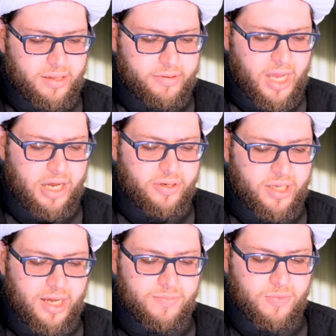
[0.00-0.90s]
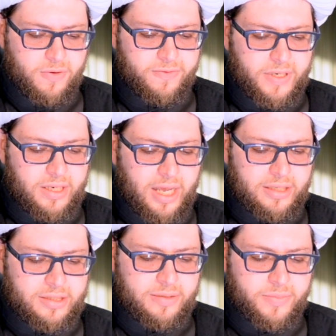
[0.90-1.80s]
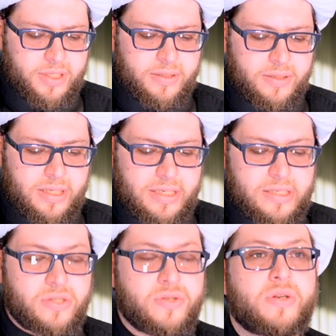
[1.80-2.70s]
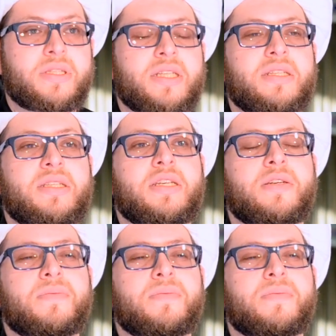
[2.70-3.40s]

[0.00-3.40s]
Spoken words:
the outcome of enlightenment is certainty,